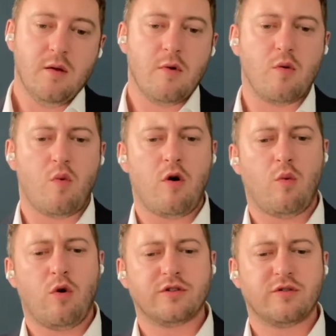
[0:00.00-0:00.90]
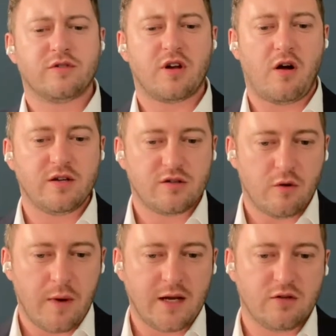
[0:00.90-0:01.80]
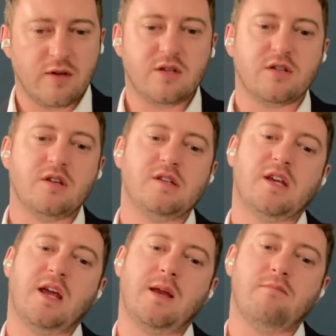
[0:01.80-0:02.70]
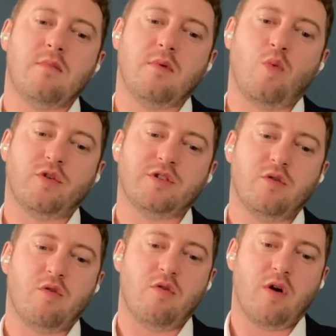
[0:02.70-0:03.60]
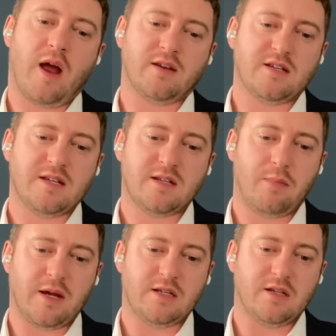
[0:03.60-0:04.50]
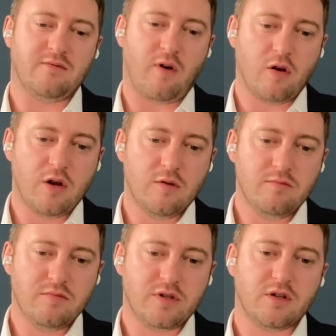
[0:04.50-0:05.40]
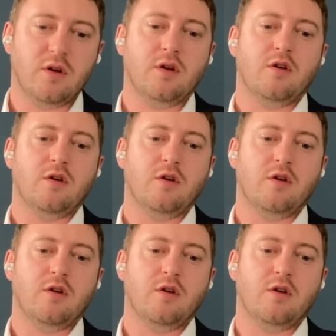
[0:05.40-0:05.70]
But what sort of size is your major incident team? What are your anticipated volumes?